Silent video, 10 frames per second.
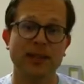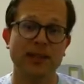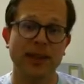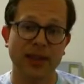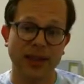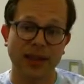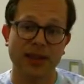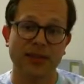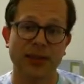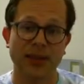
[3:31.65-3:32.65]
slightly
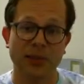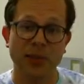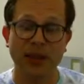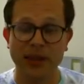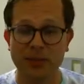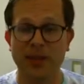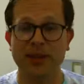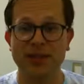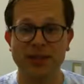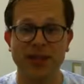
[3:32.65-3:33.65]
less variability
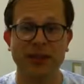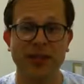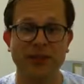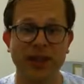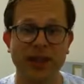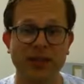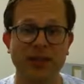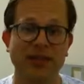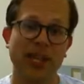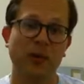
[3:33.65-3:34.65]
because the standard deviation
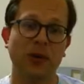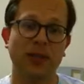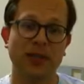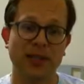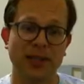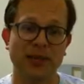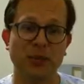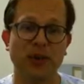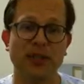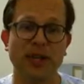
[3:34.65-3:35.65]
is now only
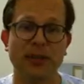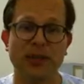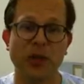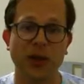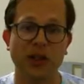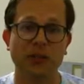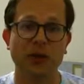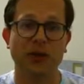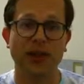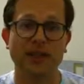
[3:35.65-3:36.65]
6.7 tokens
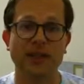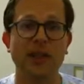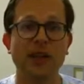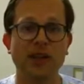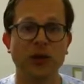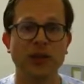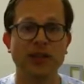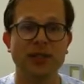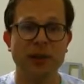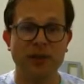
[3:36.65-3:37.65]
per race. So to
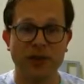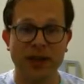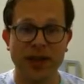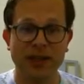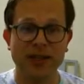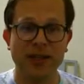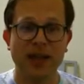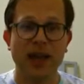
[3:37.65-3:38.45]
summarize,